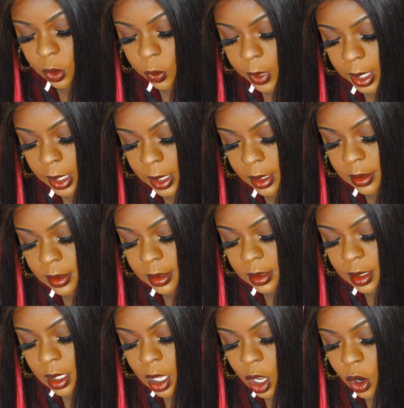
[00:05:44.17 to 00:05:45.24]
ways
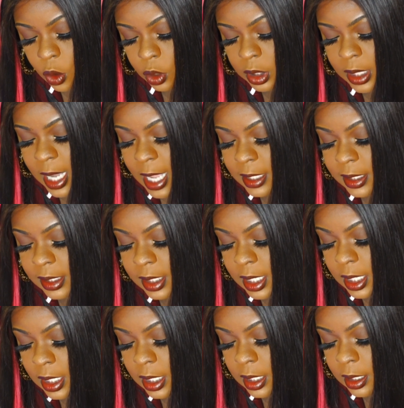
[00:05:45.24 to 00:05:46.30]
or not
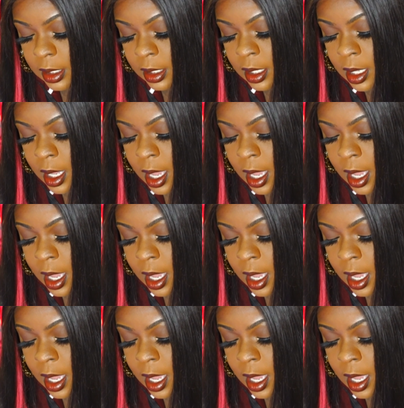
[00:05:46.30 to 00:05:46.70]
seeing